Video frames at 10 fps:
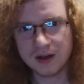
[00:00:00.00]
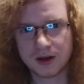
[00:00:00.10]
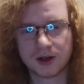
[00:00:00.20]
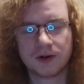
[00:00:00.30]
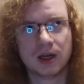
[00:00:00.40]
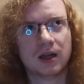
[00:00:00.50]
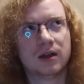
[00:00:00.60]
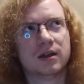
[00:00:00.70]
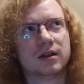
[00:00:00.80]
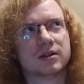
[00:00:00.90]
you know,
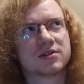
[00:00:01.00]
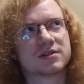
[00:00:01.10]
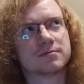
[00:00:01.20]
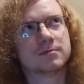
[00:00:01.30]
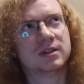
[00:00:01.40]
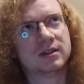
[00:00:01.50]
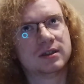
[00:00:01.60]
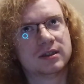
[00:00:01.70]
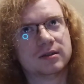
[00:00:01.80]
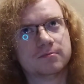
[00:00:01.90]
just
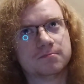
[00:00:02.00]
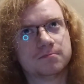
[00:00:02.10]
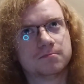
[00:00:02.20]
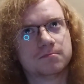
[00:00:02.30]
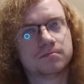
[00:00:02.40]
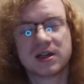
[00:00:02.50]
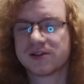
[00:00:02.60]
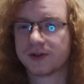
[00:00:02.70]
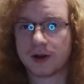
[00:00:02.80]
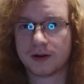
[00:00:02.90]

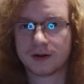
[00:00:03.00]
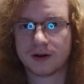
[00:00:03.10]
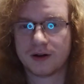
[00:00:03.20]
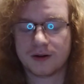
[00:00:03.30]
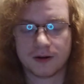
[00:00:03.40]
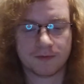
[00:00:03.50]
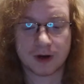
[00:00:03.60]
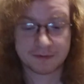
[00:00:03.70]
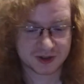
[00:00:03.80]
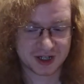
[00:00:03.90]
basically all in all,
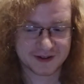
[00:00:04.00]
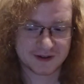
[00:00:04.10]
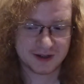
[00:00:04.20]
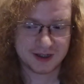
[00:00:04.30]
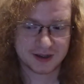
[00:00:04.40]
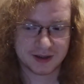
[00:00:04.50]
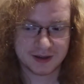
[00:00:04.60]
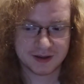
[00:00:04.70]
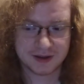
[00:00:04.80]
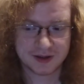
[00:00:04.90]
what I'm trying to say here
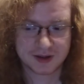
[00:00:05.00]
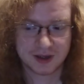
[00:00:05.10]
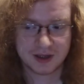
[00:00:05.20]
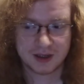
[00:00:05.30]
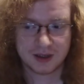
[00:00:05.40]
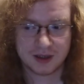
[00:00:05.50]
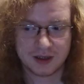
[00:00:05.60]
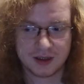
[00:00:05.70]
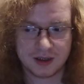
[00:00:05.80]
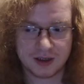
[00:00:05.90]
is,
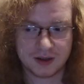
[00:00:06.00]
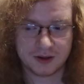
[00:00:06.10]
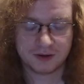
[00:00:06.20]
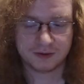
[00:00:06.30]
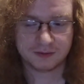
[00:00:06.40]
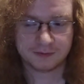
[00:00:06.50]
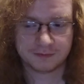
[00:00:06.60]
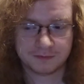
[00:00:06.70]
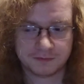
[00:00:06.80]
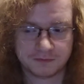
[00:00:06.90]
you know,
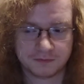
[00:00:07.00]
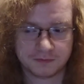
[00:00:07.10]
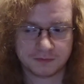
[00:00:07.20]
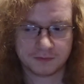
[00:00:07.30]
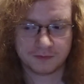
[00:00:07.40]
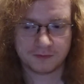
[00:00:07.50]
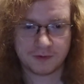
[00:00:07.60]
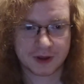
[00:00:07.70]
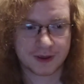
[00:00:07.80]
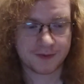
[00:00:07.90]

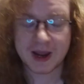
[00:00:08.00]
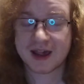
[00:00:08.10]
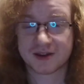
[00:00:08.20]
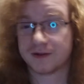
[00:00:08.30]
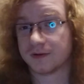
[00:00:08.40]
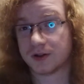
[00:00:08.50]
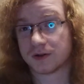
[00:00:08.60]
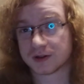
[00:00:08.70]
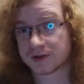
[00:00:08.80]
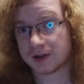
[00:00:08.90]
with the passing of
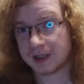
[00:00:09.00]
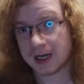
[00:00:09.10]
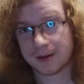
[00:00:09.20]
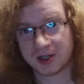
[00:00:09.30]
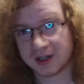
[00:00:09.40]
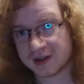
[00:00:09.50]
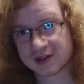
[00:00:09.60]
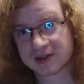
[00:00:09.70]
Akira Toriyama,